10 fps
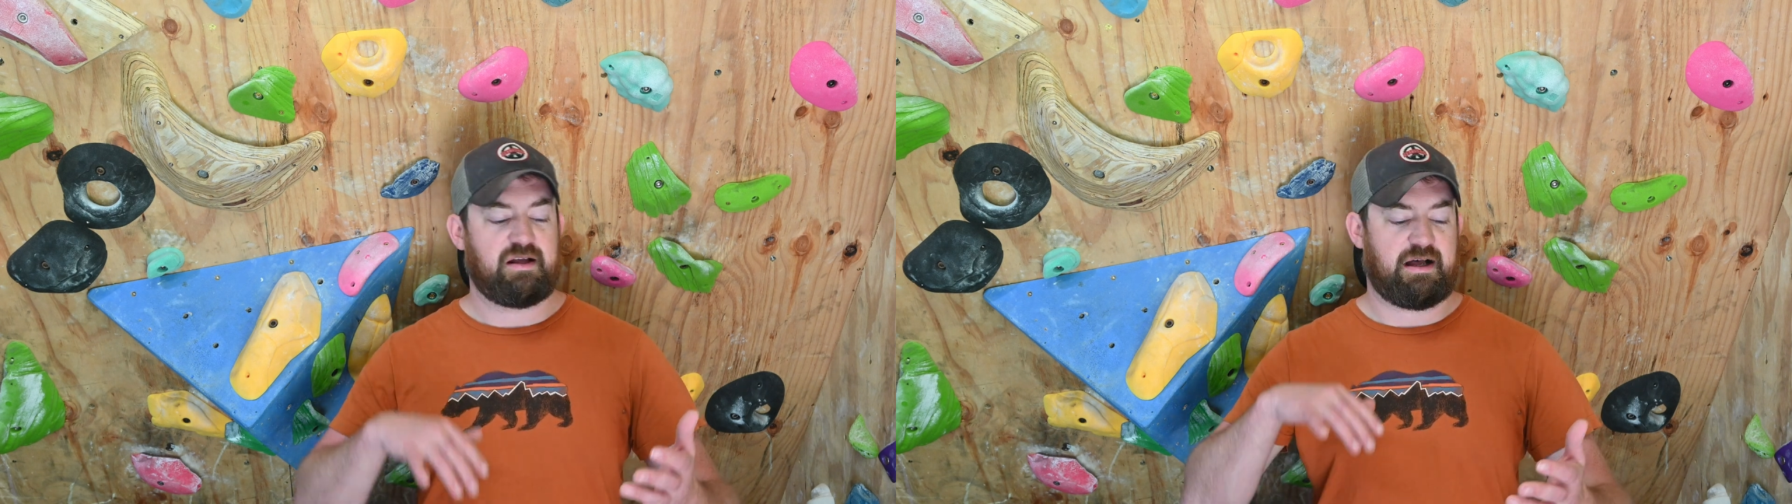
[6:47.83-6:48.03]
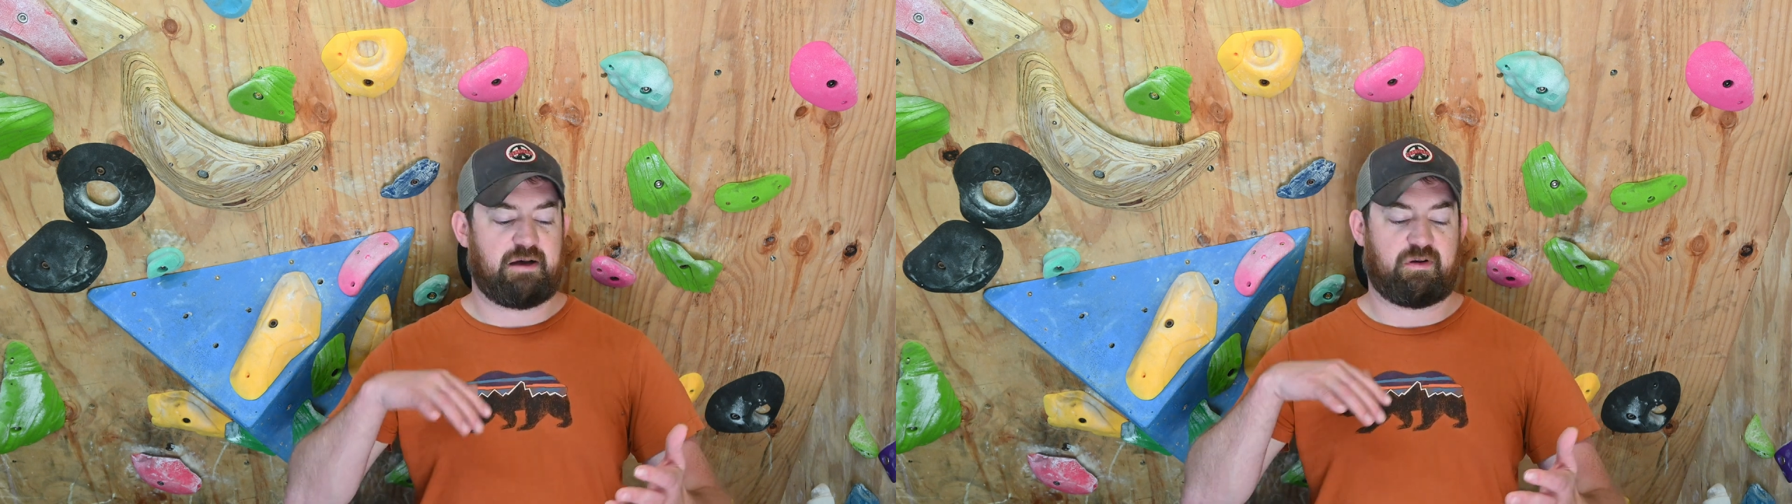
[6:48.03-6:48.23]

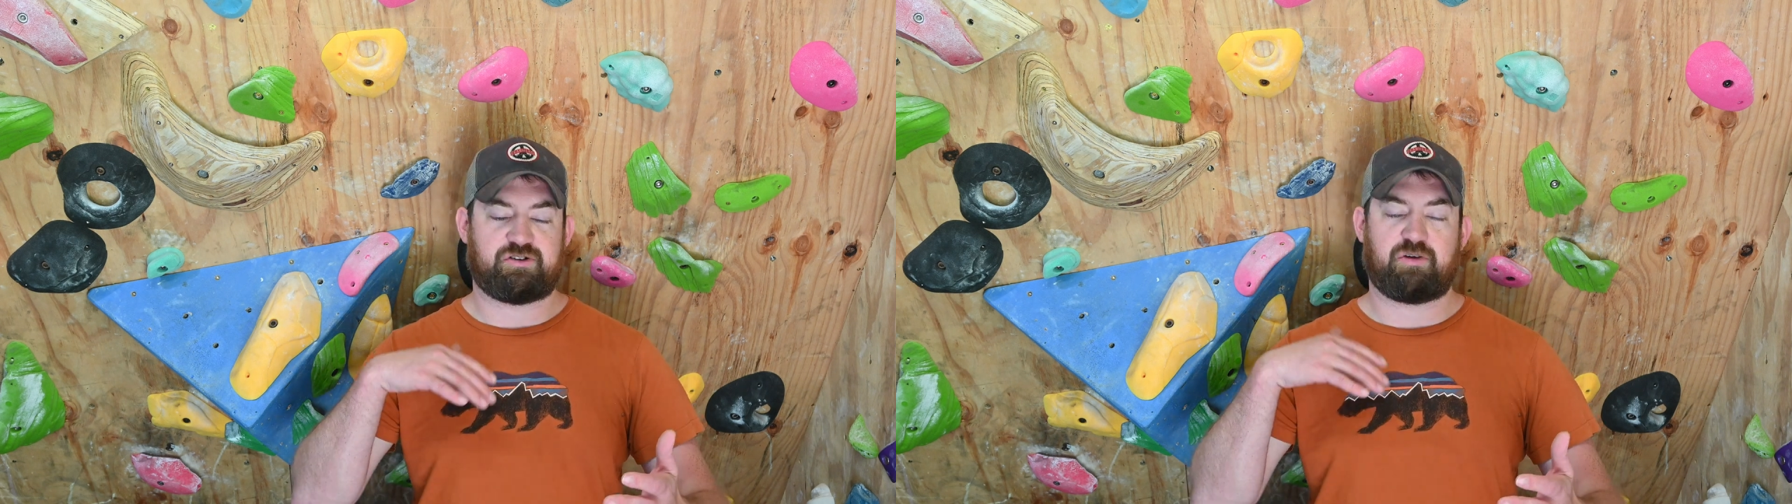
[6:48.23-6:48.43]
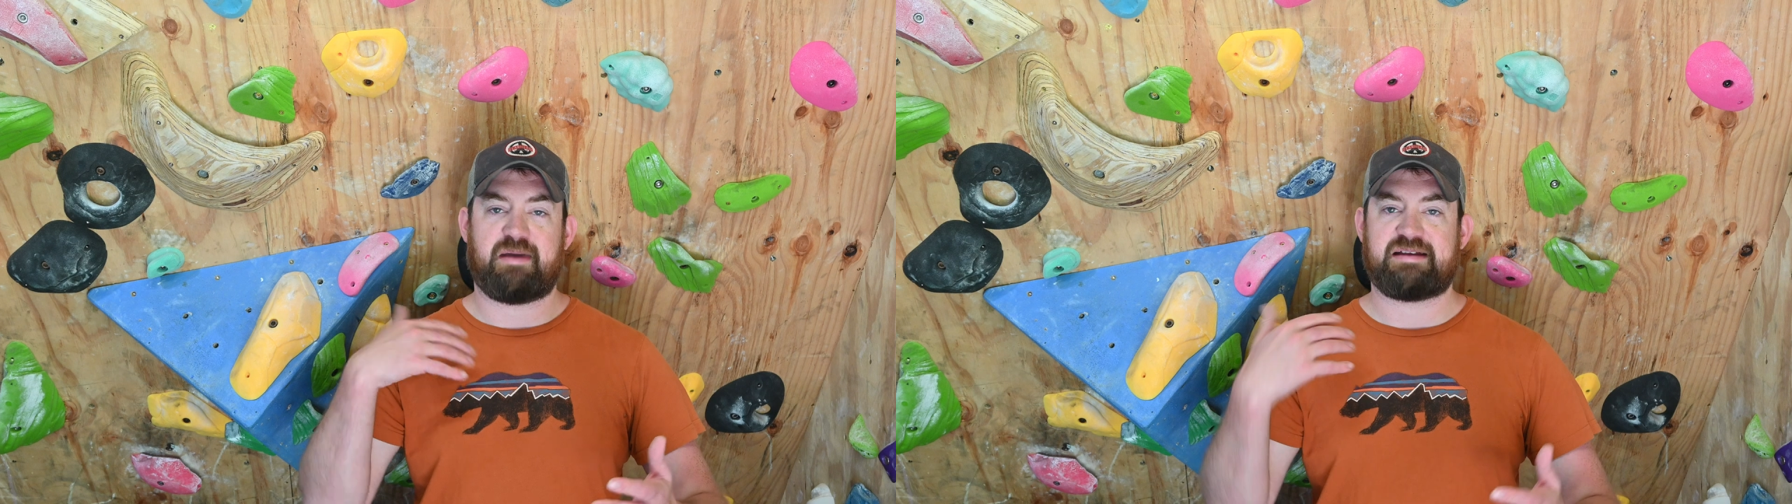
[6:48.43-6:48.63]
while
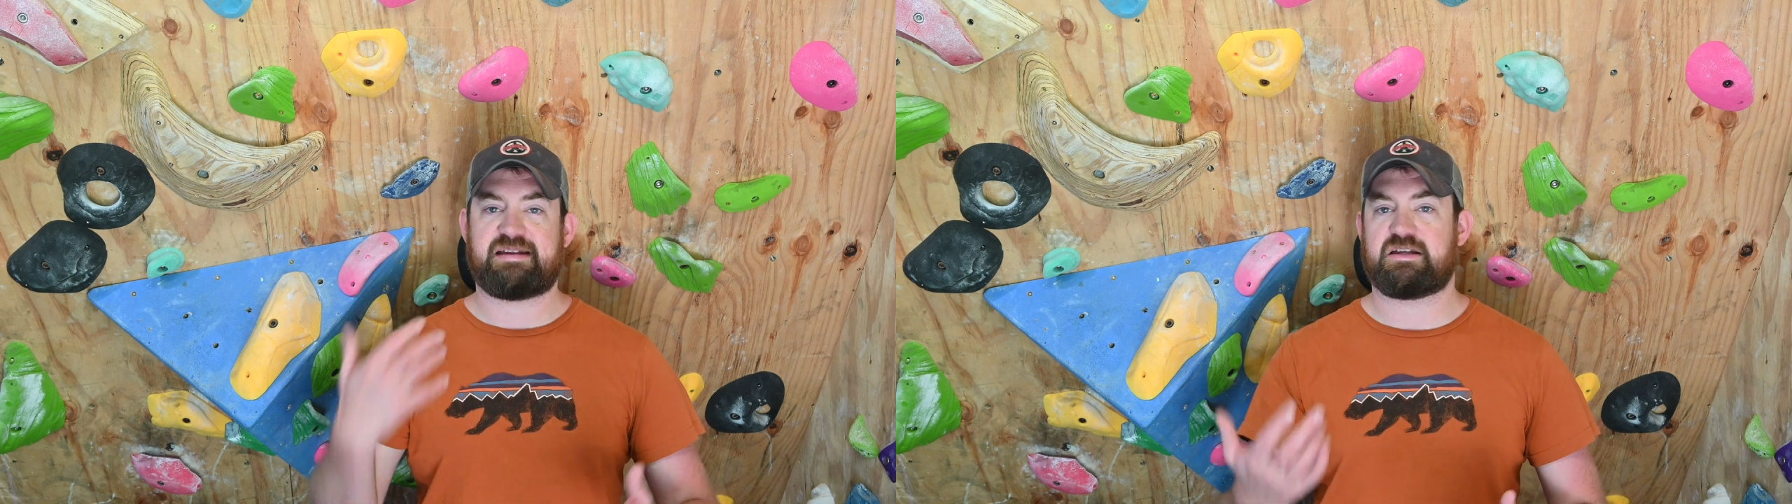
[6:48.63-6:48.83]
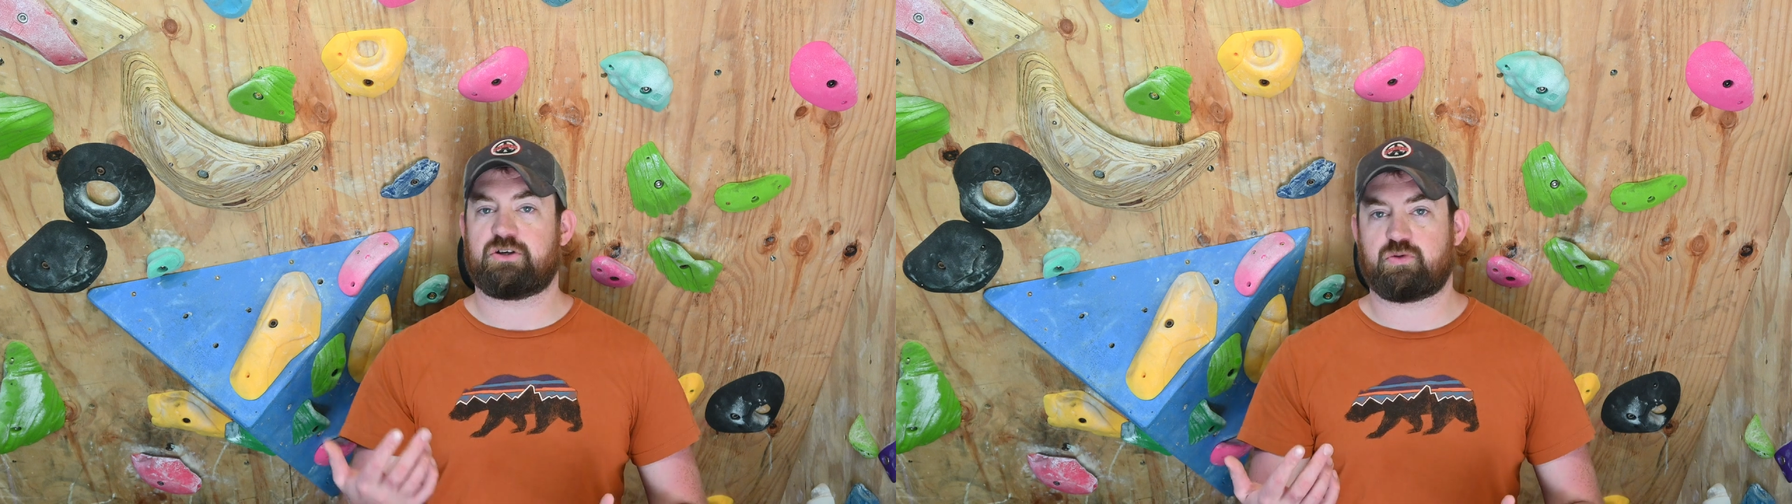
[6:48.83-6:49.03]
still
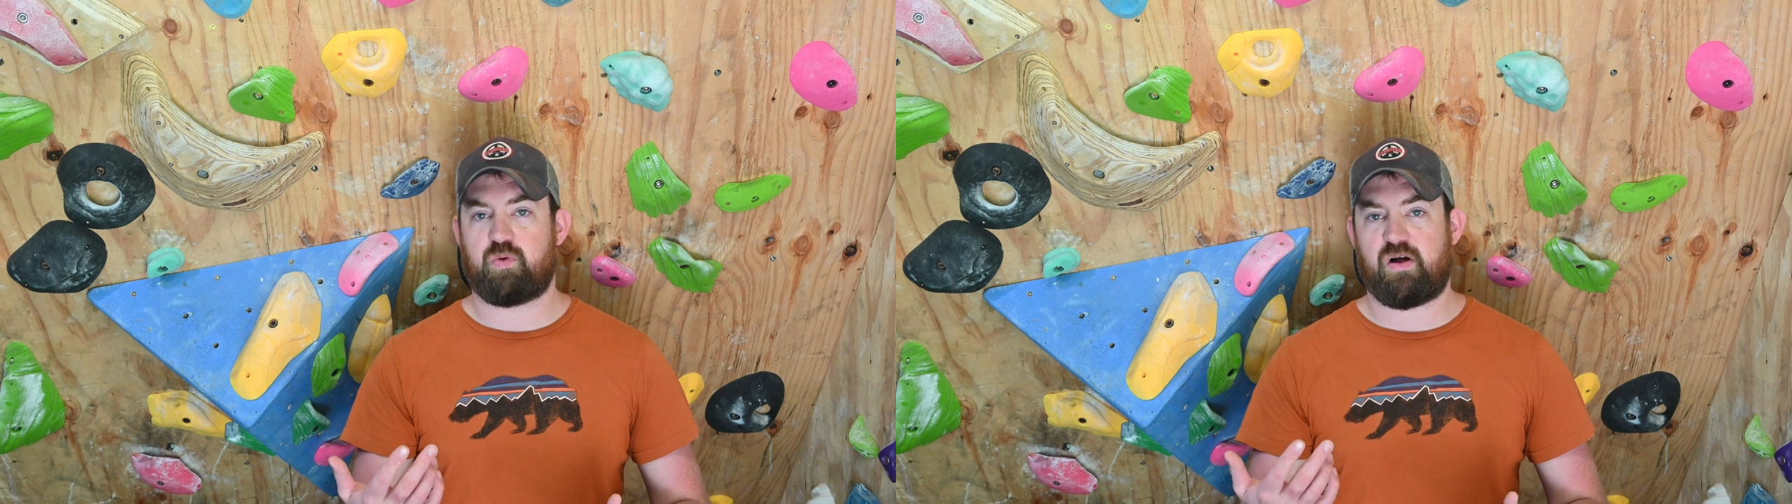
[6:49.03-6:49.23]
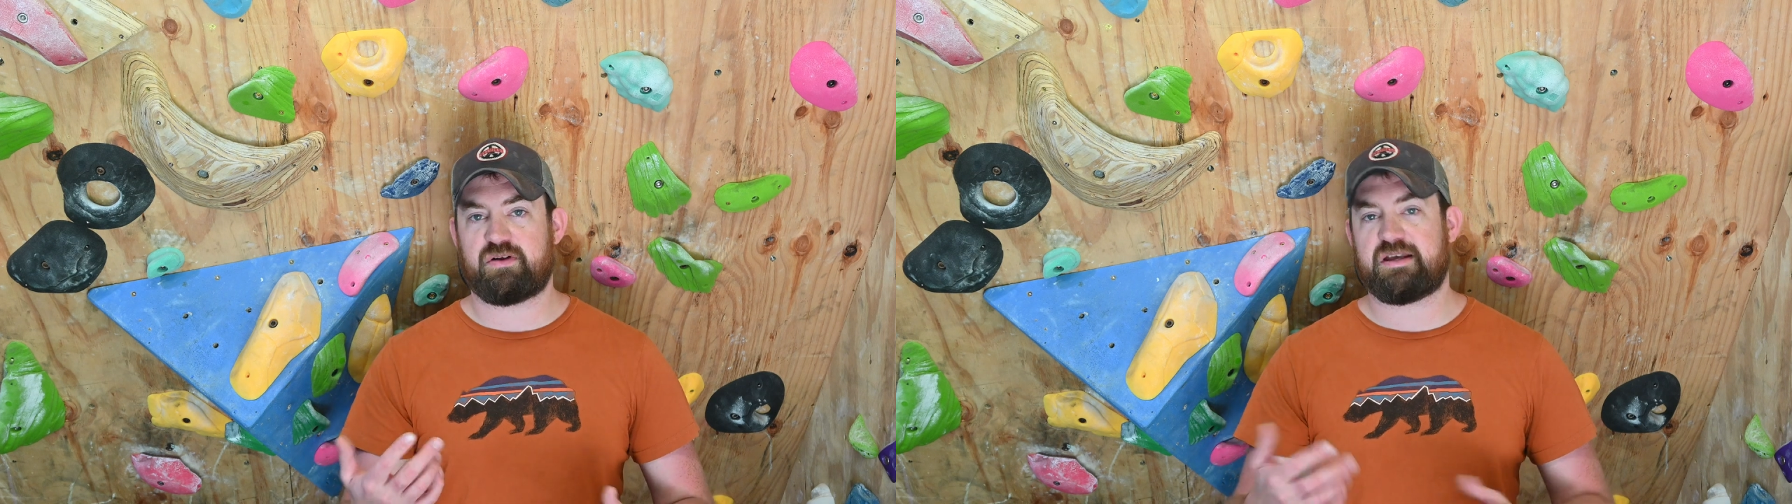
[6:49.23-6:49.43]
maintaining good
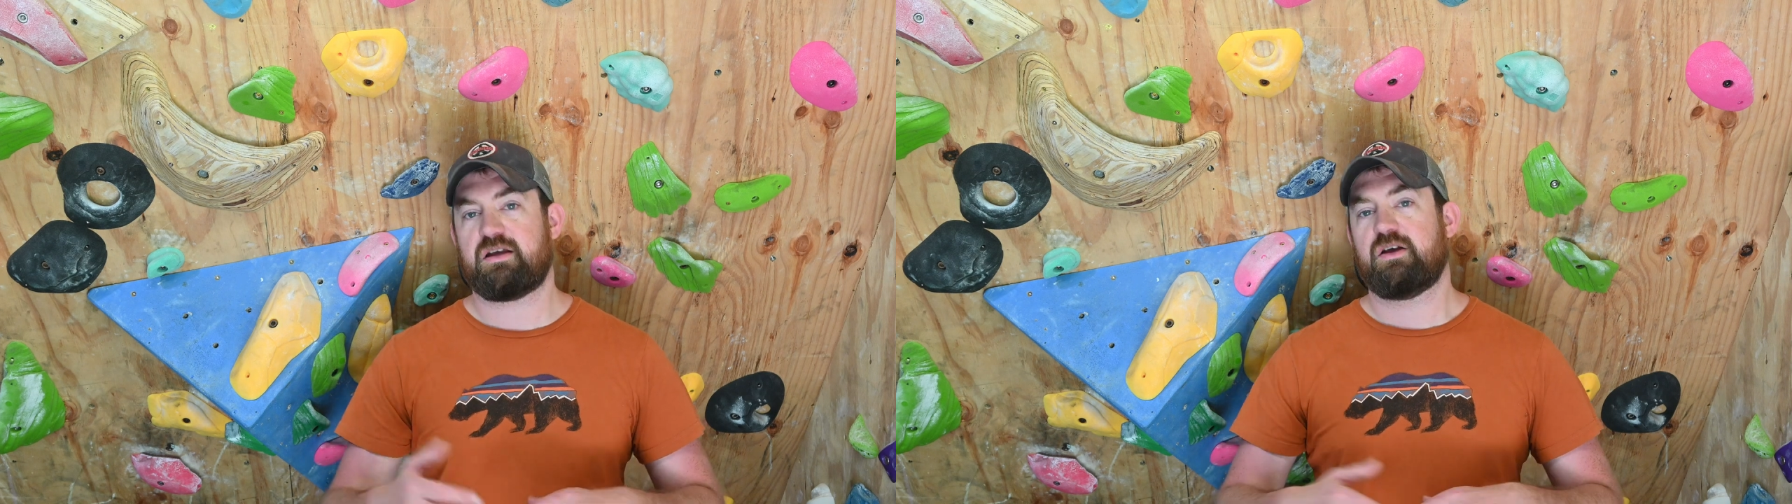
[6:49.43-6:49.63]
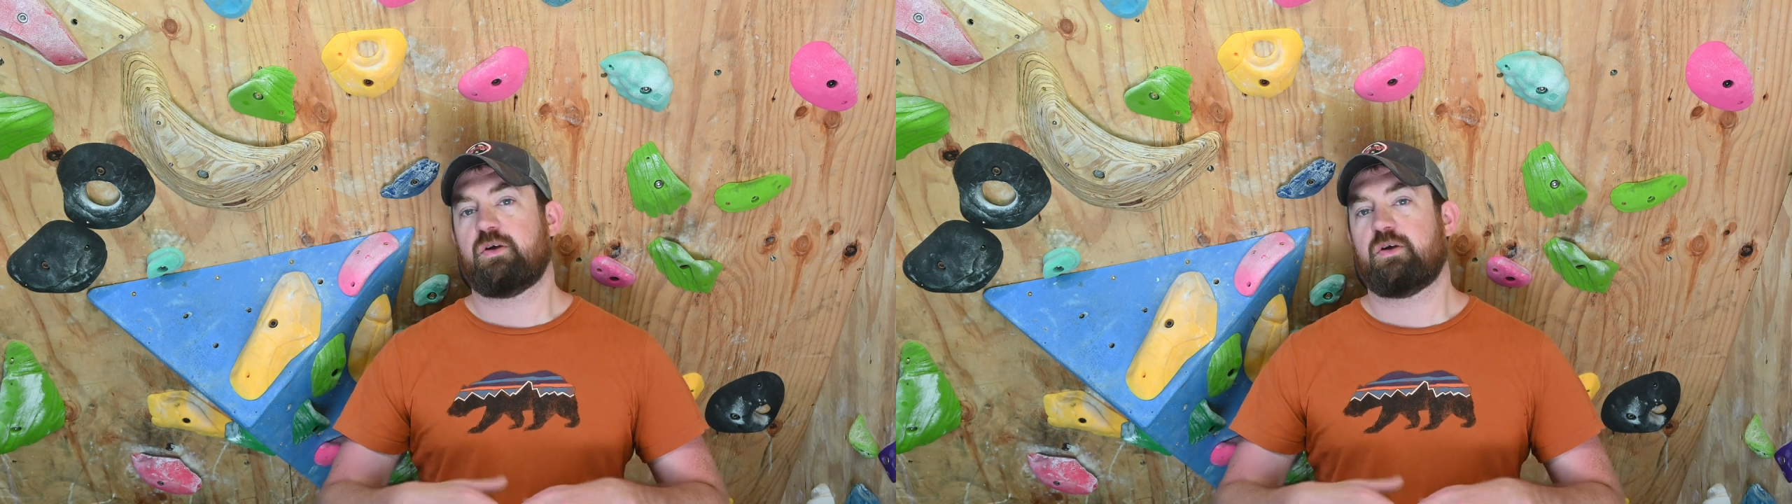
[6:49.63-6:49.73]
quality,